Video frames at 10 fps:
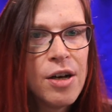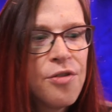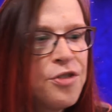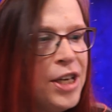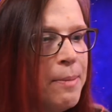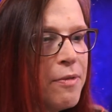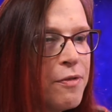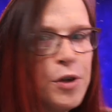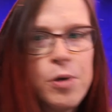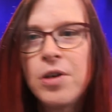team
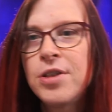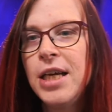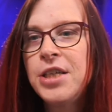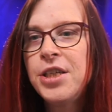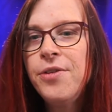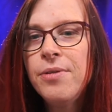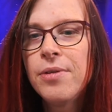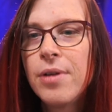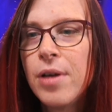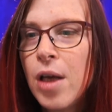viewer session
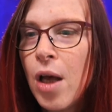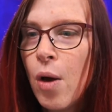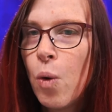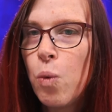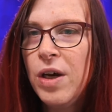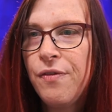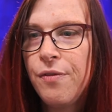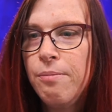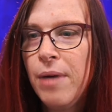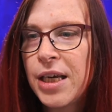with
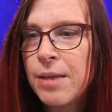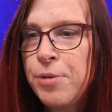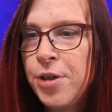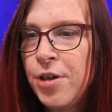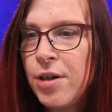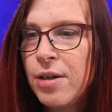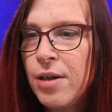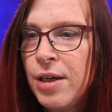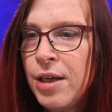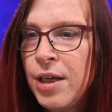my computer
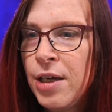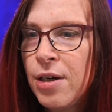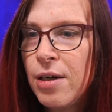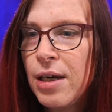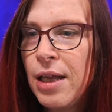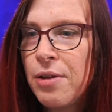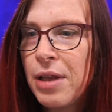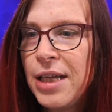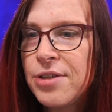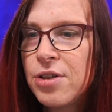here, and
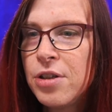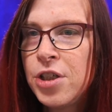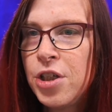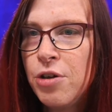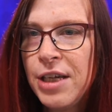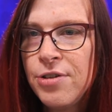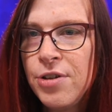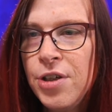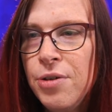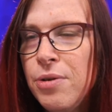let's show that to
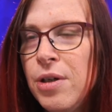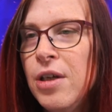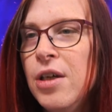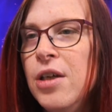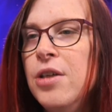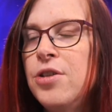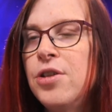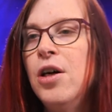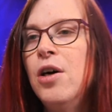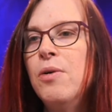you.
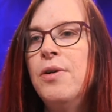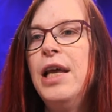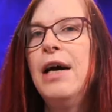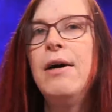So now